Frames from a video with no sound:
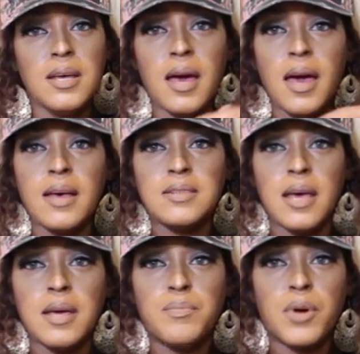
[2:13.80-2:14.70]
it has
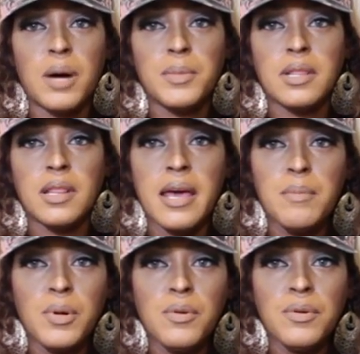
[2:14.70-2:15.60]
a Brahmin
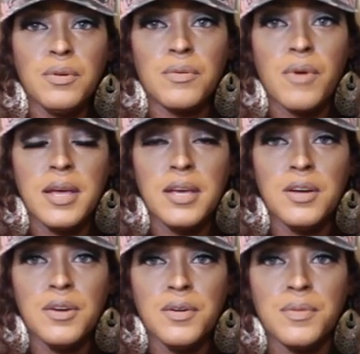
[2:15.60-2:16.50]
label right
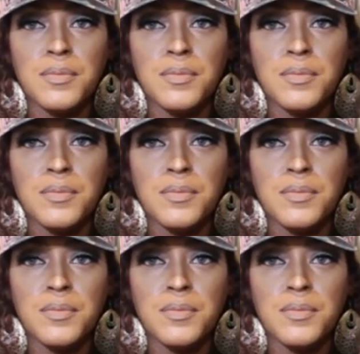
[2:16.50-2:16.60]
here.